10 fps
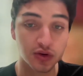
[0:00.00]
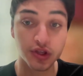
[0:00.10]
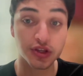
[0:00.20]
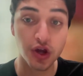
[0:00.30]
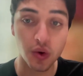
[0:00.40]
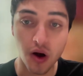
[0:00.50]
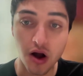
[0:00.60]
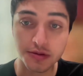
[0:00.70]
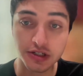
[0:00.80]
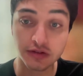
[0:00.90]
with no
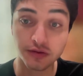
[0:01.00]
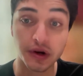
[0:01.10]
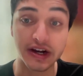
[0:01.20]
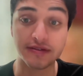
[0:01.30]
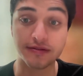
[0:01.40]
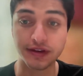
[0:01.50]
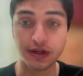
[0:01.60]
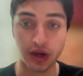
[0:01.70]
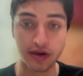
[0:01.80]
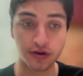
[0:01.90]
option for a fee
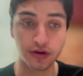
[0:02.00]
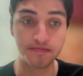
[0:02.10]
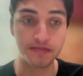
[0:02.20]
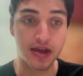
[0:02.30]
waiver.